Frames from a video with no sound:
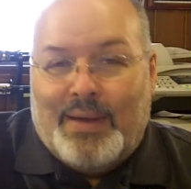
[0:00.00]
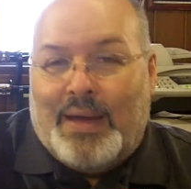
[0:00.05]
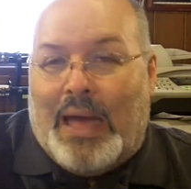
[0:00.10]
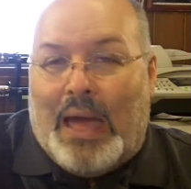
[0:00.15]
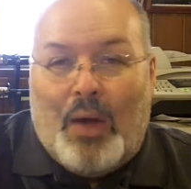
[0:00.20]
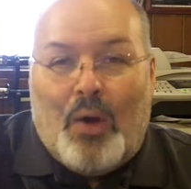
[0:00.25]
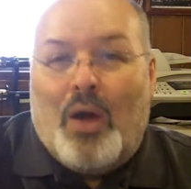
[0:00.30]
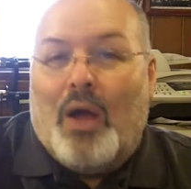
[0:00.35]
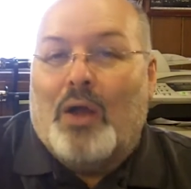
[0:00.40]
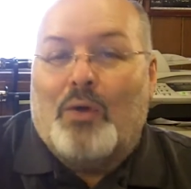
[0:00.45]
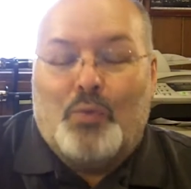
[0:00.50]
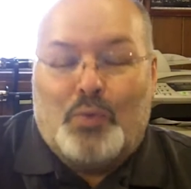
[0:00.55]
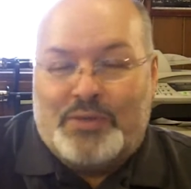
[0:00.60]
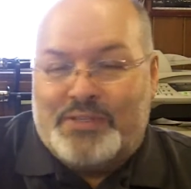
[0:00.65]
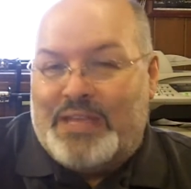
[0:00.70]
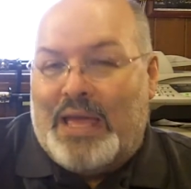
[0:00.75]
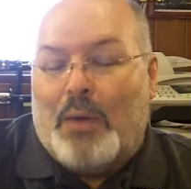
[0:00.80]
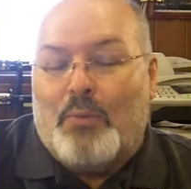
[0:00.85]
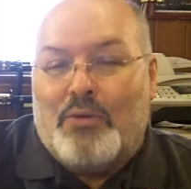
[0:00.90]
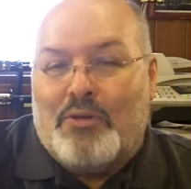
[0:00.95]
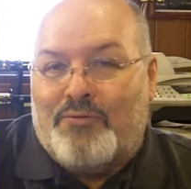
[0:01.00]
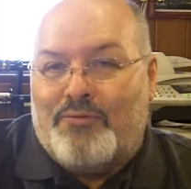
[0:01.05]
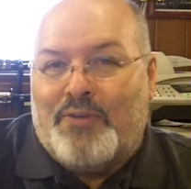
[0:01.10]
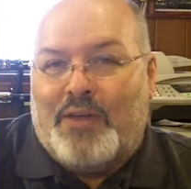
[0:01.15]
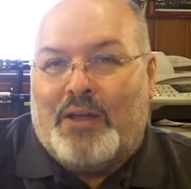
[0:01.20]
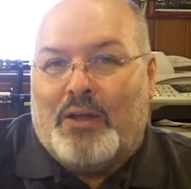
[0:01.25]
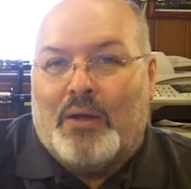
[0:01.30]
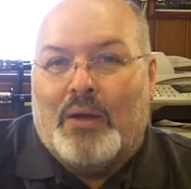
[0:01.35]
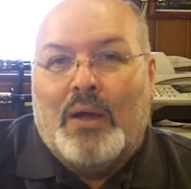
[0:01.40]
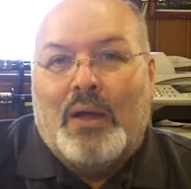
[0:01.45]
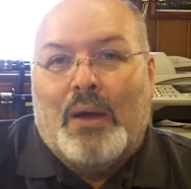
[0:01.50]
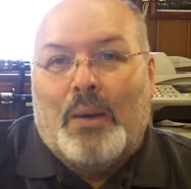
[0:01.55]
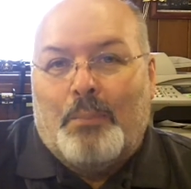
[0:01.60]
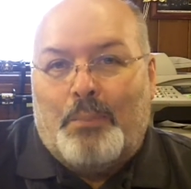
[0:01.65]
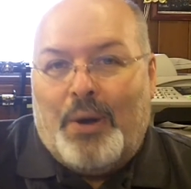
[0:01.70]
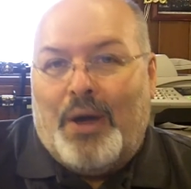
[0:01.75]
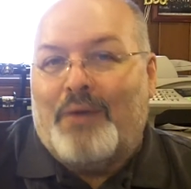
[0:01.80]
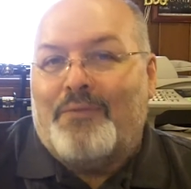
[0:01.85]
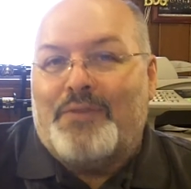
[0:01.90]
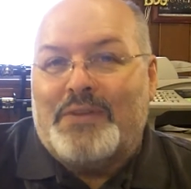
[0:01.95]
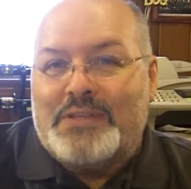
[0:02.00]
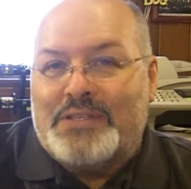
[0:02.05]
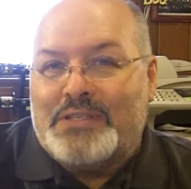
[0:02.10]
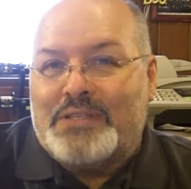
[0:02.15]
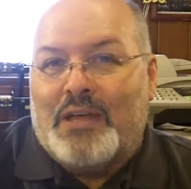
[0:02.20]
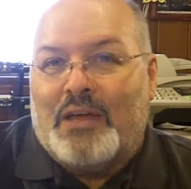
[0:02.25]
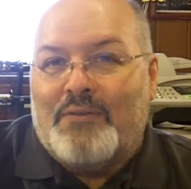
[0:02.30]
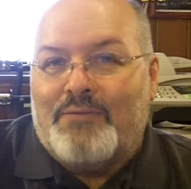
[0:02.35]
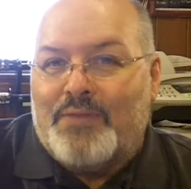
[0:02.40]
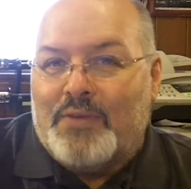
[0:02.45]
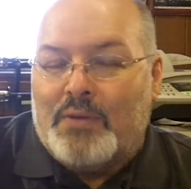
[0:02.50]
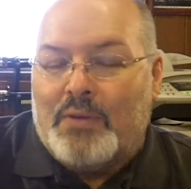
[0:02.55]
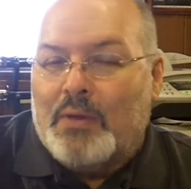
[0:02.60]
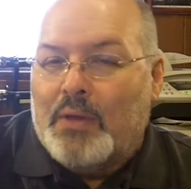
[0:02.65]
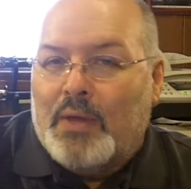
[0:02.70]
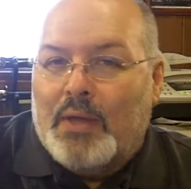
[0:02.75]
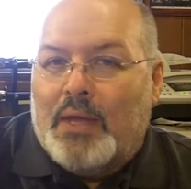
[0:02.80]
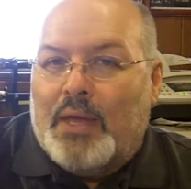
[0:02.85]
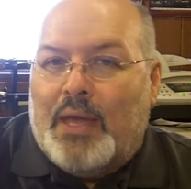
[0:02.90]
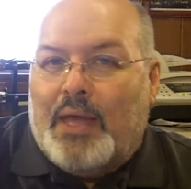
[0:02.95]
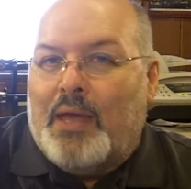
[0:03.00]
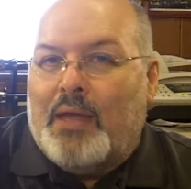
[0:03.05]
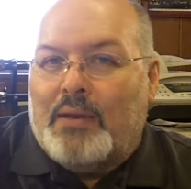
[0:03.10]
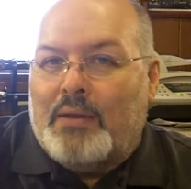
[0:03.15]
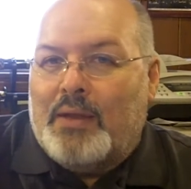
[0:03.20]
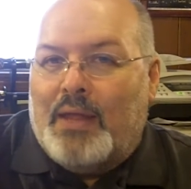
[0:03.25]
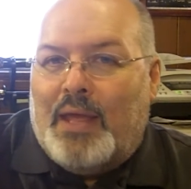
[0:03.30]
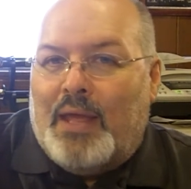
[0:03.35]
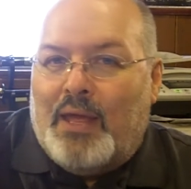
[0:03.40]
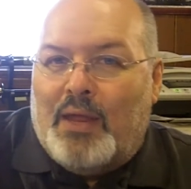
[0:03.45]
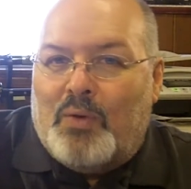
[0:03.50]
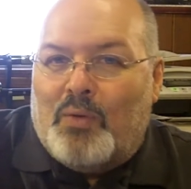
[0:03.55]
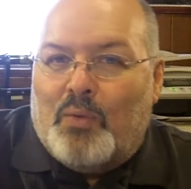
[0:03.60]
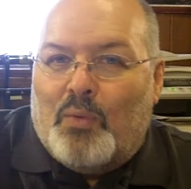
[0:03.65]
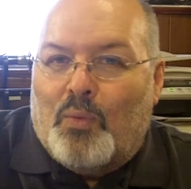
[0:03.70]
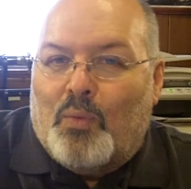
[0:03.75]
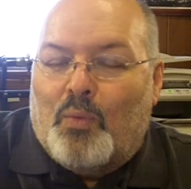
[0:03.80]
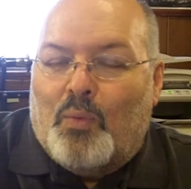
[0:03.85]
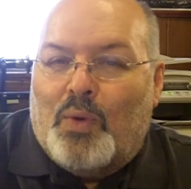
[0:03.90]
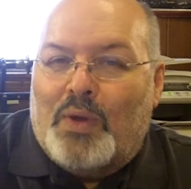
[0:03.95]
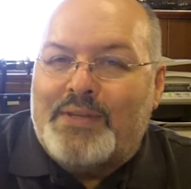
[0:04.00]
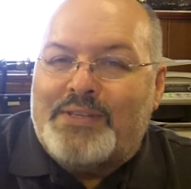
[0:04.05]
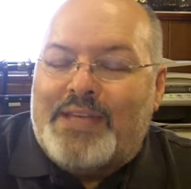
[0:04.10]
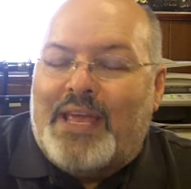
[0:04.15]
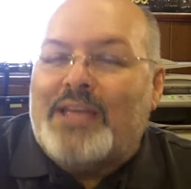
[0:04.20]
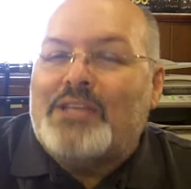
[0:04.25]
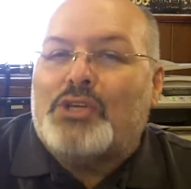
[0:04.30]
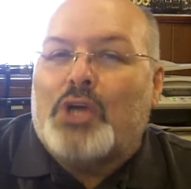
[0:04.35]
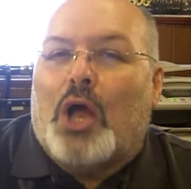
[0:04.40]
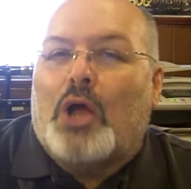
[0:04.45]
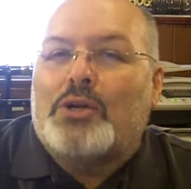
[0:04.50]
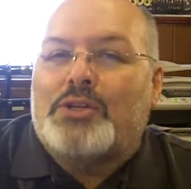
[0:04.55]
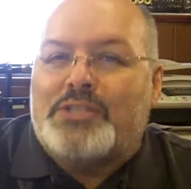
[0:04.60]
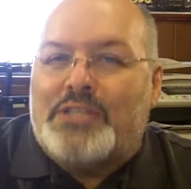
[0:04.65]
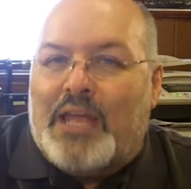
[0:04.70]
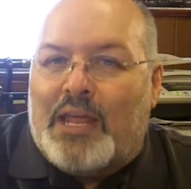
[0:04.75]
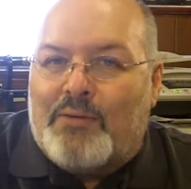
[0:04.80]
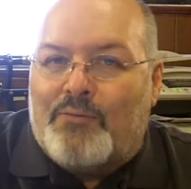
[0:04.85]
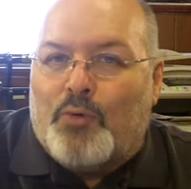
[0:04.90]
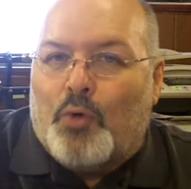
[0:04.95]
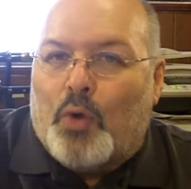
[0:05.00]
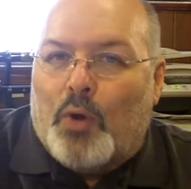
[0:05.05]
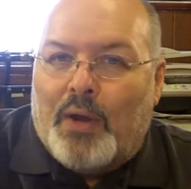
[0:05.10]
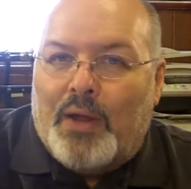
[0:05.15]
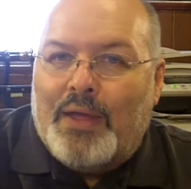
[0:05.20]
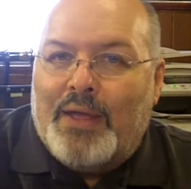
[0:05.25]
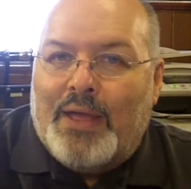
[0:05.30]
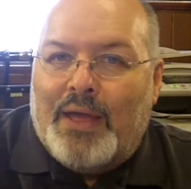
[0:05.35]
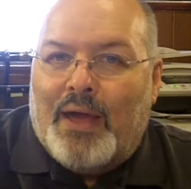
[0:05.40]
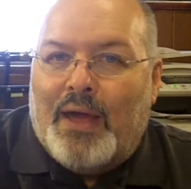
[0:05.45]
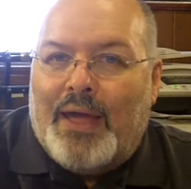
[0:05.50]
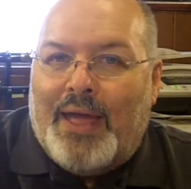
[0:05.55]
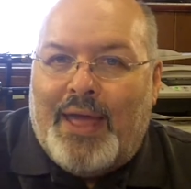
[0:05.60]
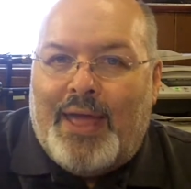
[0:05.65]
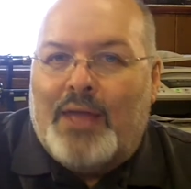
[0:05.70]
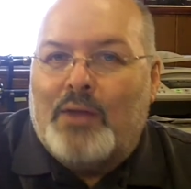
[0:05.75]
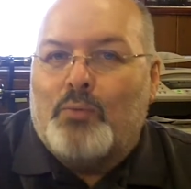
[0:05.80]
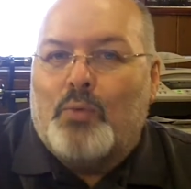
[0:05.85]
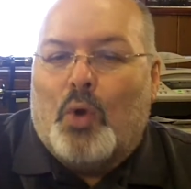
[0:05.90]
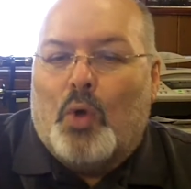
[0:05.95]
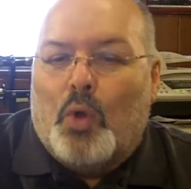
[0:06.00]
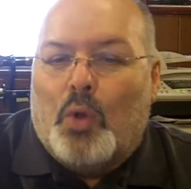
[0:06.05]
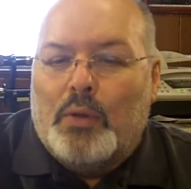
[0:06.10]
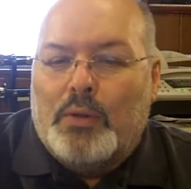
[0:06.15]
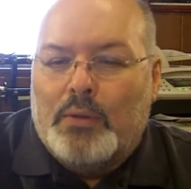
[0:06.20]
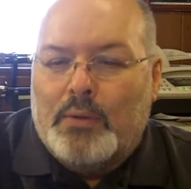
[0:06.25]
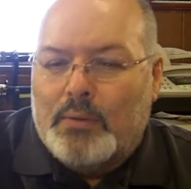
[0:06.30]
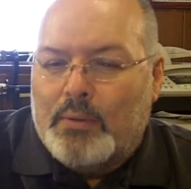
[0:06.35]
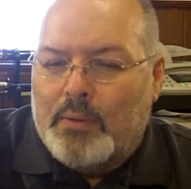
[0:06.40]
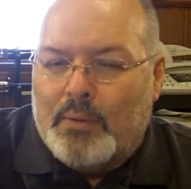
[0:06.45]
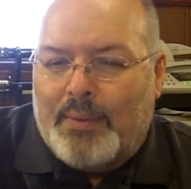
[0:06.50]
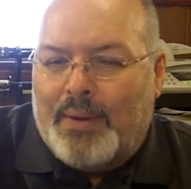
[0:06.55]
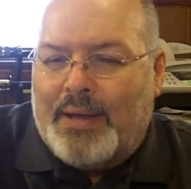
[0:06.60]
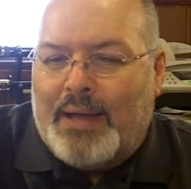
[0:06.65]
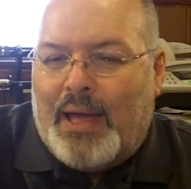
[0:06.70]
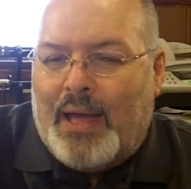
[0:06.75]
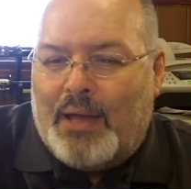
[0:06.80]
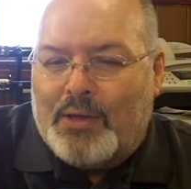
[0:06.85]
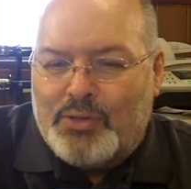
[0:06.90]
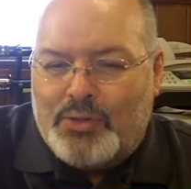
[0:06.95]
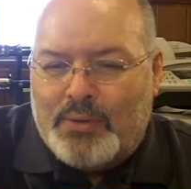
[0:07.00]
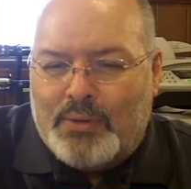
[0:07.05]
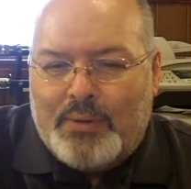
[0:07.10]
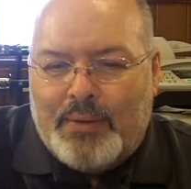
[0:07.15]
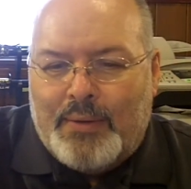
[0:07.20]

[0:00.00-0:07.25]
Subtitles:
How hard was that one to figure? Puffin-Stuff and what does HR stand for? Hand rolled? My gosh.